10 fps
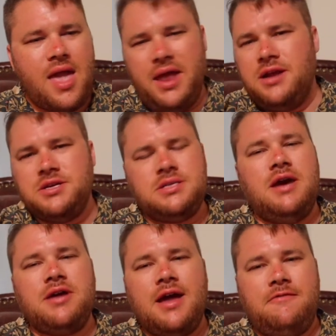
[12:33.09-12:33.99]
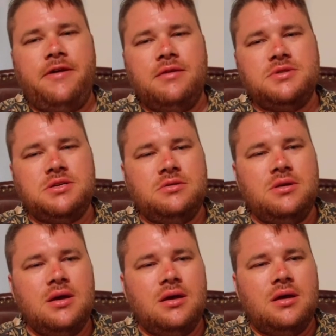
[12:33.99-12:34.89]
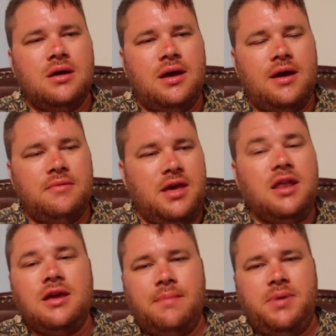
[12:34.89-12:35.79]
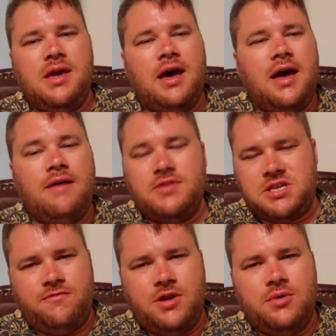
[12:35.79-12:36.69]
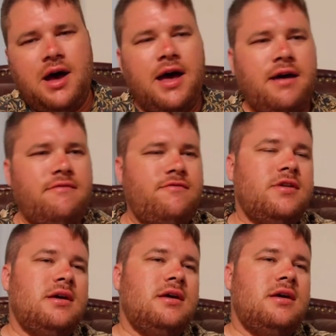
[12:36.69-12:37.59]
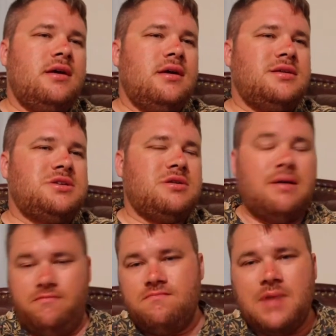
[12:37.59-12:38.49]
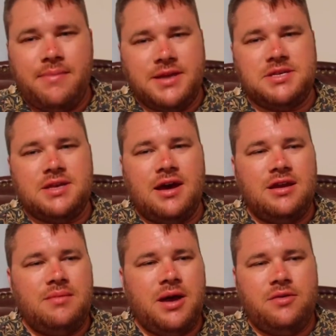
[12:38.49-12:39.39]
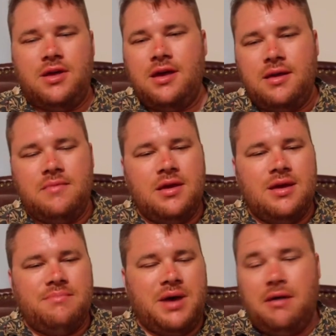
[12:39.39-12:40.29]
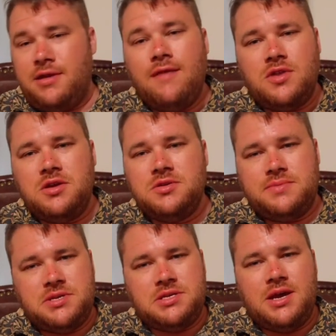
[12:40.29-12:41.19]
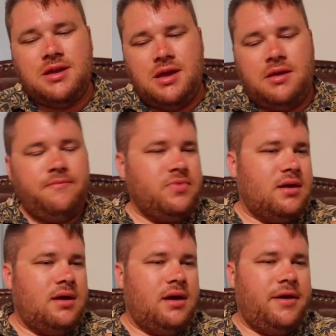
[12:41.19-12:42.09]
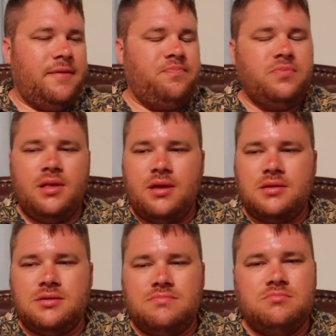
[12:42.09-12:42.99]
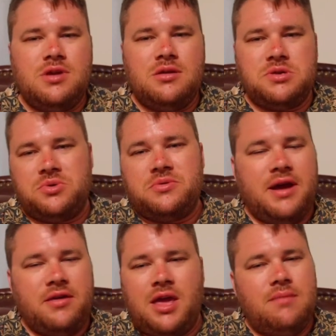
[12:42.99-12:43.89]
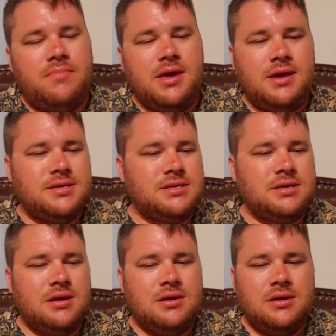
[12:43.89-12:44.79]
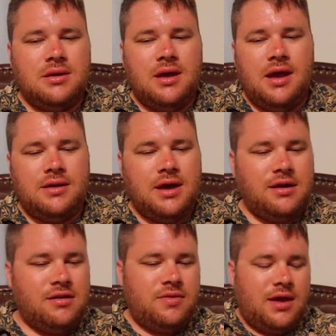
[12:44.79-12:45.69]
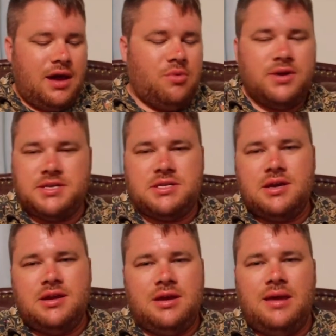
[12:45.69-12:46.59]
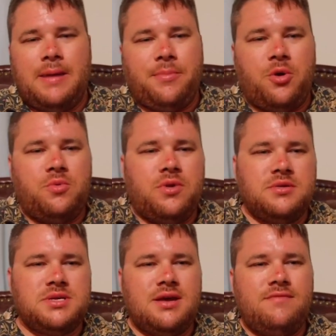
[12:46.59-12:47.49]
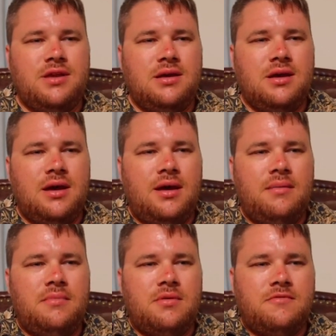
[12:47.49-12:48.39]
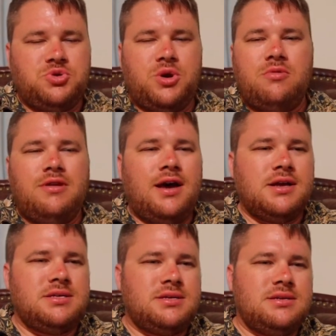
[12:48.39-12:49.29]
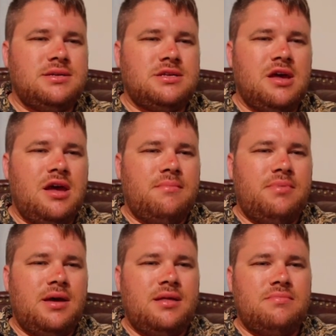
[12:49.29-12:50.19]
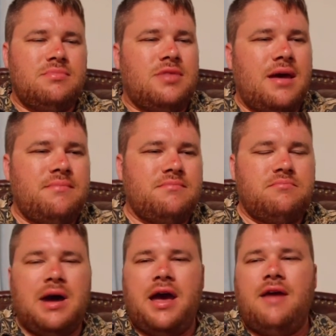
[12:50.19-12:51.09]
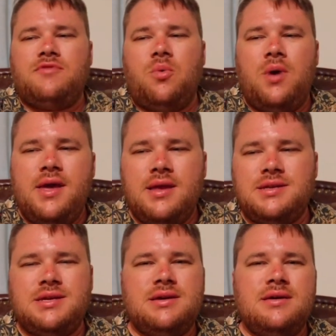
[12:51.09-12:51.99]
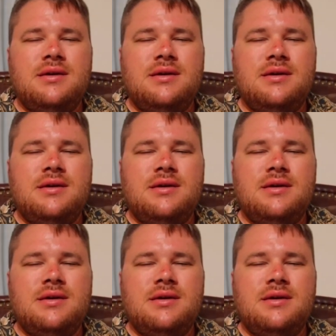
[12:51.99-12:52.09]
I just now got around to getting a beehive. It's a flow hive. So I'm excited about that. But I'm going to have to do some study, you know, to learn how to keep bees. And not only that, I want to study to get my Part 107 drone license. But that might have to wait.